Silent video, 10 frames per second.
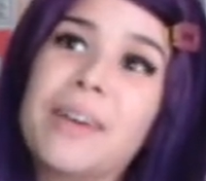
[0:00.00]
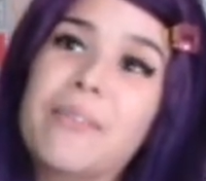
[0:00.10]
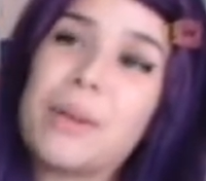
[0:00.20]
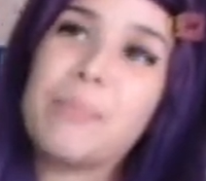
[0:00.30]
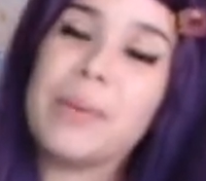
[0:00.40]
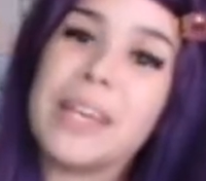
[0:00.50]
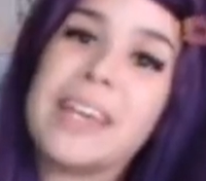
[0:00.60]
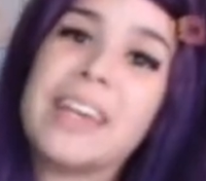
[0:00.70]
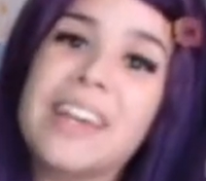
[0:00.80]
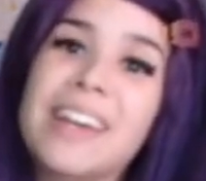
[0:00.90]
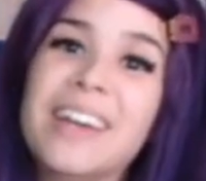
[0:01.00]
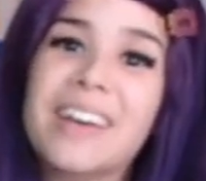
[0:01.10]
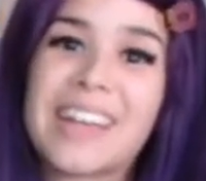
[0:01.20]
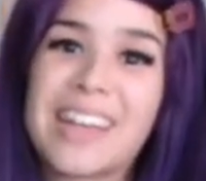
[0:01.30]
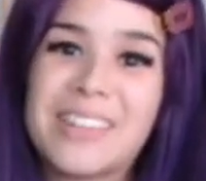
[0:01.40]
Very
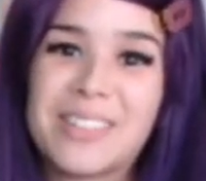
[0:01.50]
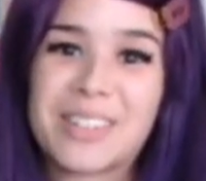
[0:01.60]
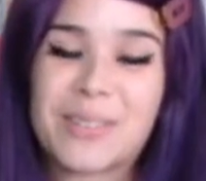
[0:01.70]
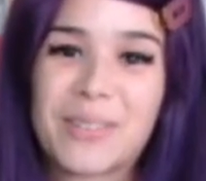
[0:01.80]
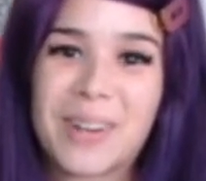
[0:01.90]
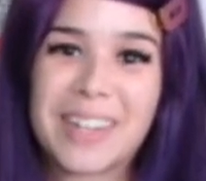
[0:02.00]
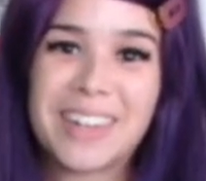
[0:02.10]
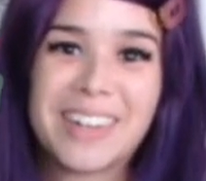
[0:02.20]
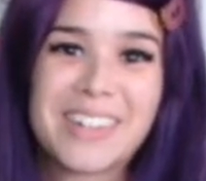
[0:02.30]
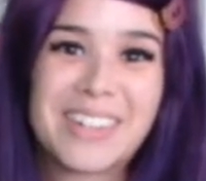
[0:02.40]
big. Can't do this for very long.